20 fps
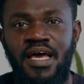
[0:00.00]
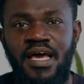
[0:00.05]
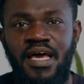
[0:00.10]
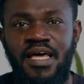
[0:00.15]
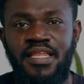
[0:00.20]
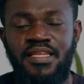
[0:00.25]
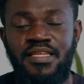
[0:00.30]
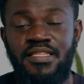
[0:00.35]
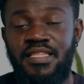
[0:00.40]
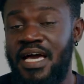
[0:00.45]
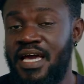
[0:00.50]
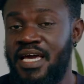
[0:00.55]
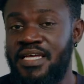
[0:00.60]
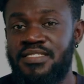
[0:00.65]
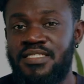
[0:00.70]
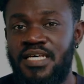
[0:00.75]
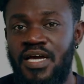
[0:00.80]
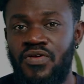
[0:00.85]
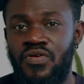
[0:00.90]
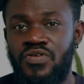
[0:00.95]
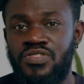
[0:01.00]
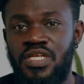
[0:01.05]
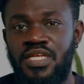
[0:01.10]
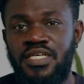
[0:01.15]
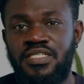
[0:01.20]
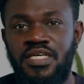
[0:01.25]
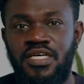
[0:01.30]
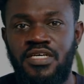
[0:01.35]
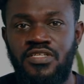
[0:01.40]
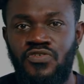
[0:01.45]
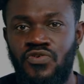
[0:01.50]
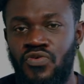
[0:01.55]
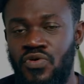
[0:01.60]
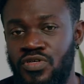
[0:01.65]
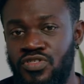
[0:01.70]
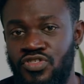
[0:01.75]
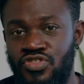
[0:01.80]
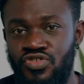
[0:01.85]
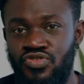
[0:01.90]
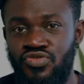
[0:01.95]
And that can psychologically take a
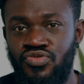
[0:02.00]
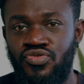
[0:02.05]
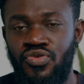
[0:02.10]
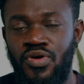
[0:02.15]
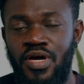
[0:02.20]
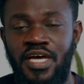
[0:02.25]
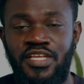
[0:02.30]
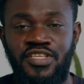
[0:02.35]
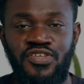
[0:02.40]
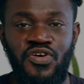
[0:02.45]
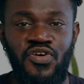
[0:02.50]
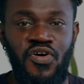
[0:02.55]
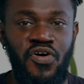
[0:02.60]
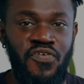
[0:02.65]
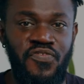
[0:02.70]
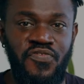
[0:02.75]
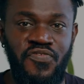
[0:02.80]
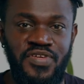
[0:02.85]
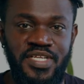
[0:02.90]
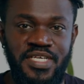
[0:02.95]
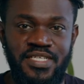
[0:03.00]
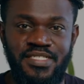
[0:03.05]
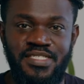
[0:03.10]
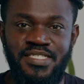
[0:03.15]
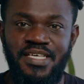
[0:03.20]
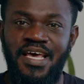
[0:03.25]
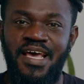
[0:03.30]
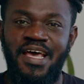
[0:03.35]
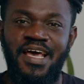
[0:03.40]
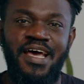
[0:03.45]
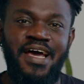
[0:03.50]
toll on you and your confidence.